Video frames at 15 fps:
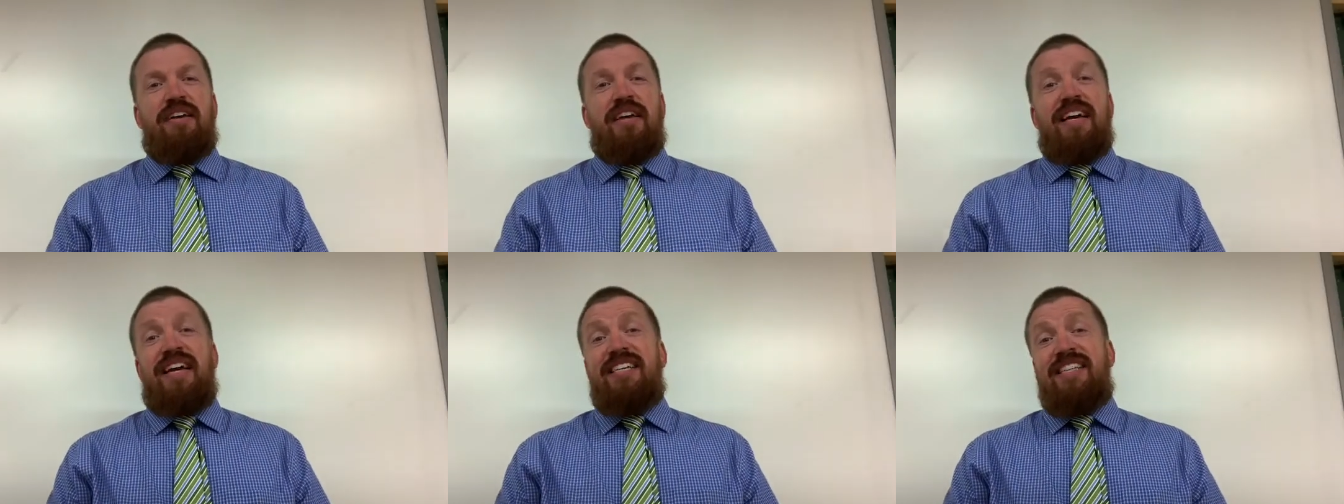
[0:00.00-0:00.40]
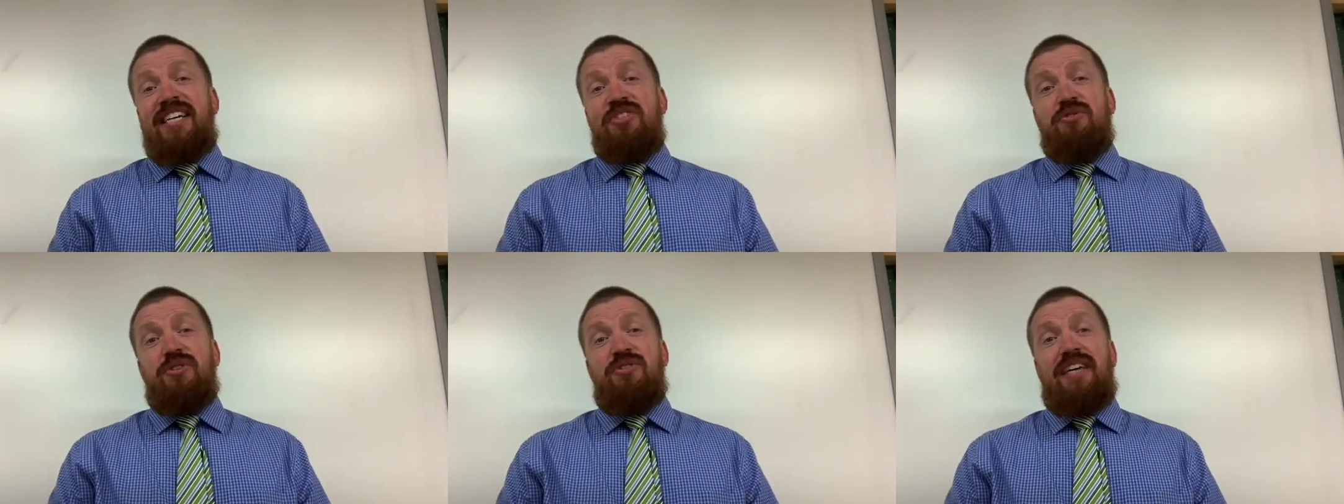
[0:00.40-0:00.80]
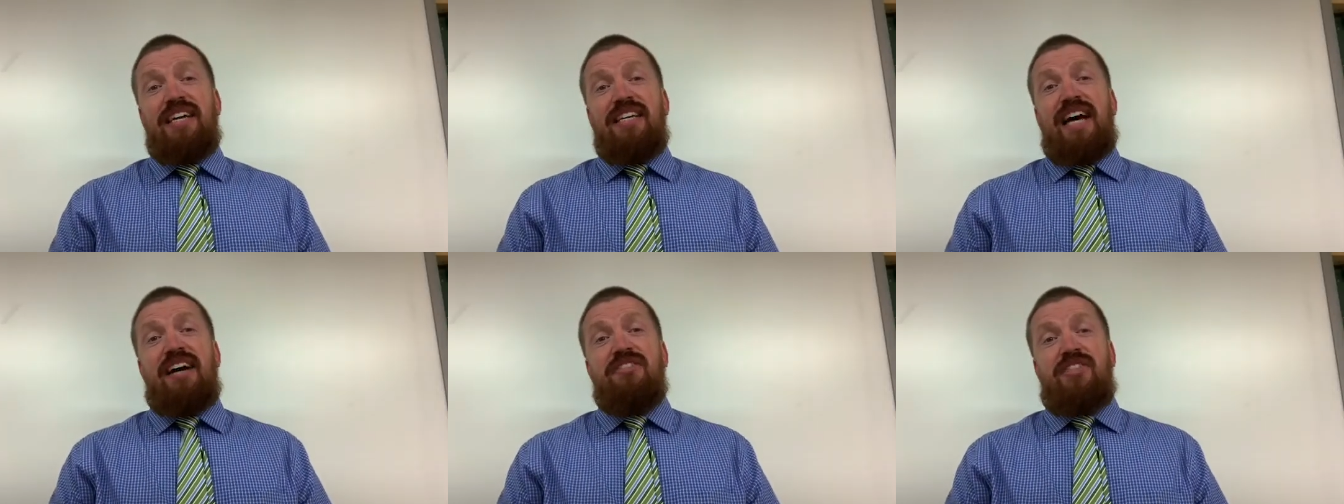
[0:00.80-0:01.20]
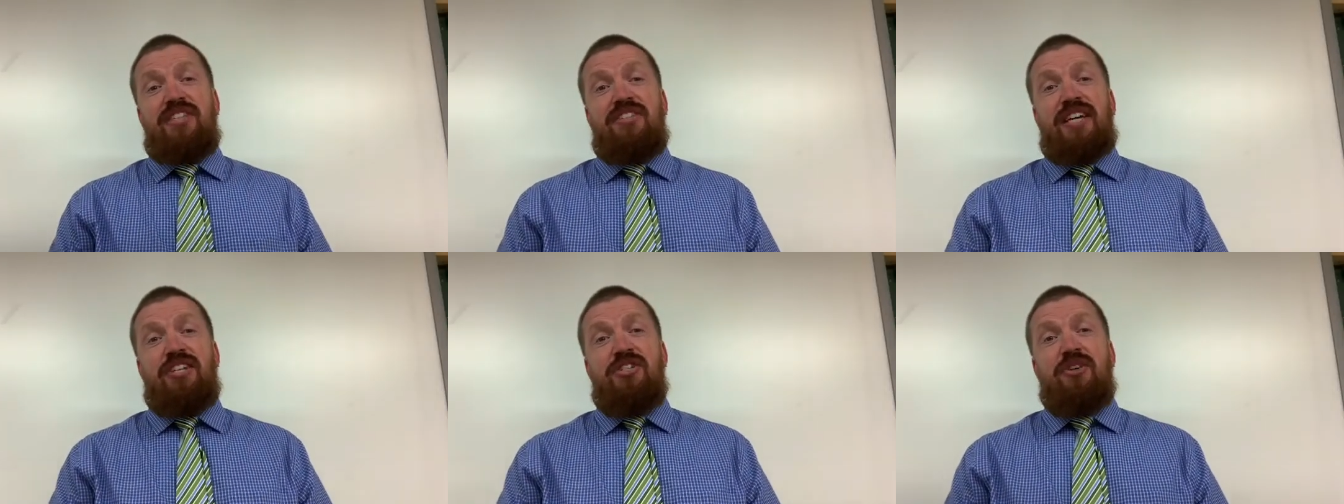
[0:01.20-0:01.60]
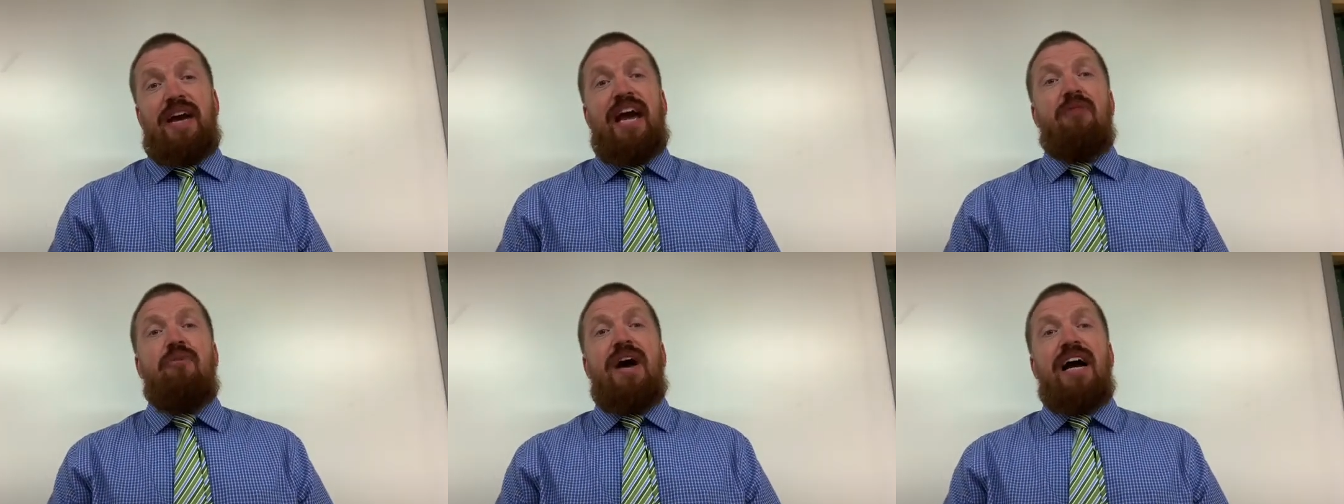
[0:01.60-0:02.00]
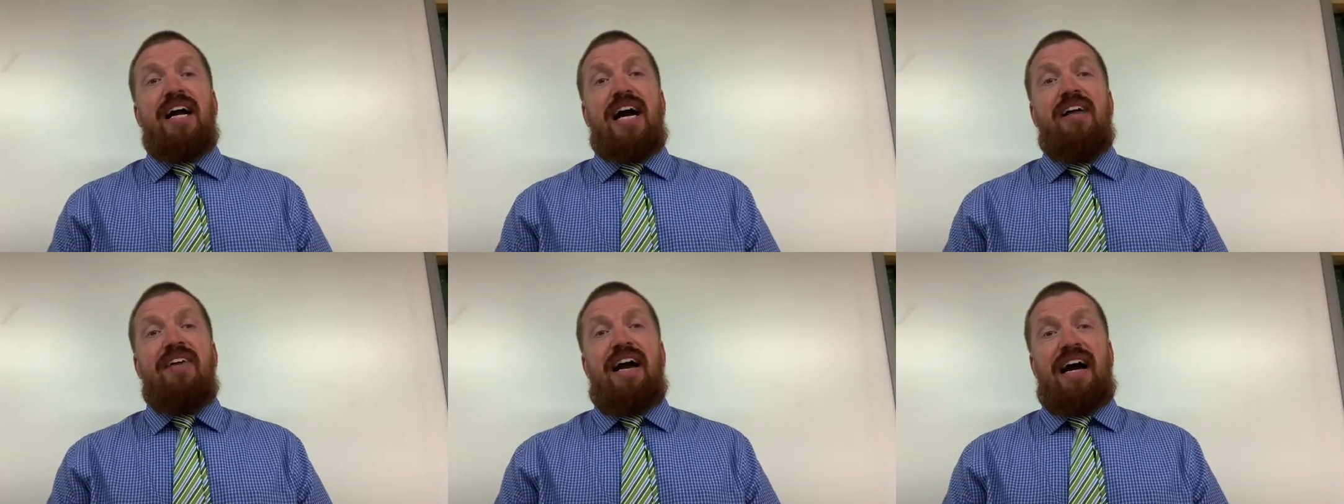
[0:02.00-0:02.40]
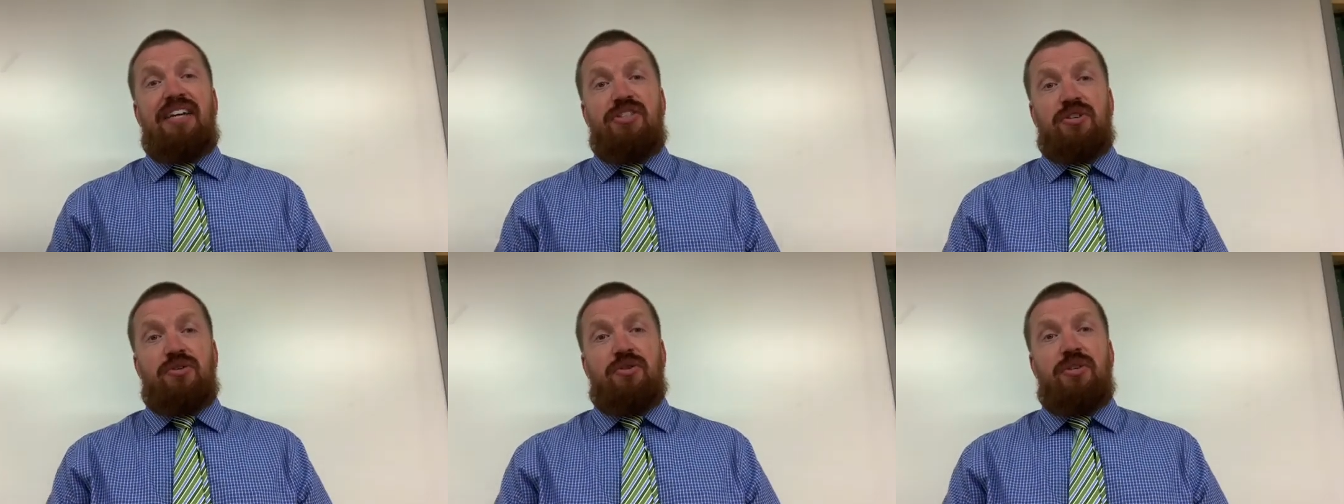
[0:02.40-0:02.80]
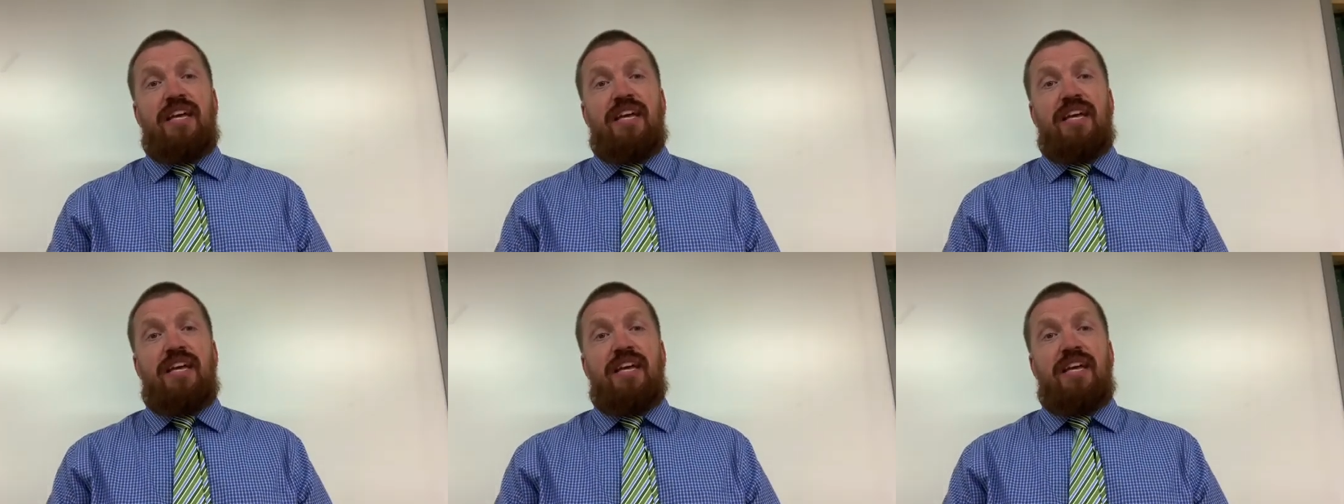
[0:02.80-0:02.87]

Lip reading: Industrial Technology Teacher at Roncalli High School,